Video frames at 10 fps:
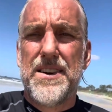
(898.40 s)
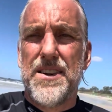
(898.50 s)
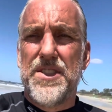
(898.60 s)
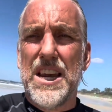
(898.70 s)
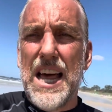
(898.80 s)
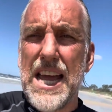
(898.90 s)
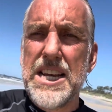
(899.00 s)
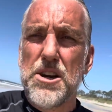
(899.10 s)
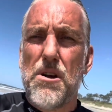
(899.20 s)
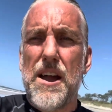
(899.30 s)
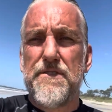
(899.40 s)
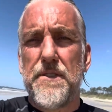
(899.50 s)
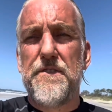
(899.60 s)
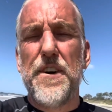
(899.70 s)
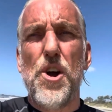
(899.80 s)
the layer derived from
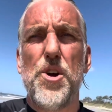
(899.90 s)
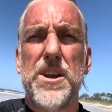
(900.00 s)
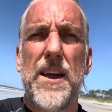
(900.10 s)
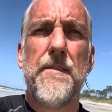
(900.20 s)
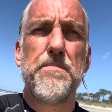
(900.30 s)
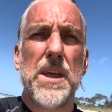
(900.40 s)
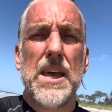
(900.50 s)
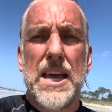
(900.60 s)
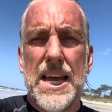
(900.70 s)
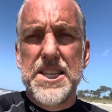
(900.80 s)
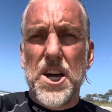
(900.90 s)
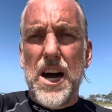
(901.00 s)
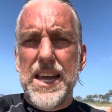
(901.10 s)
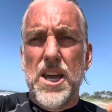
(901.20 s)
food, is I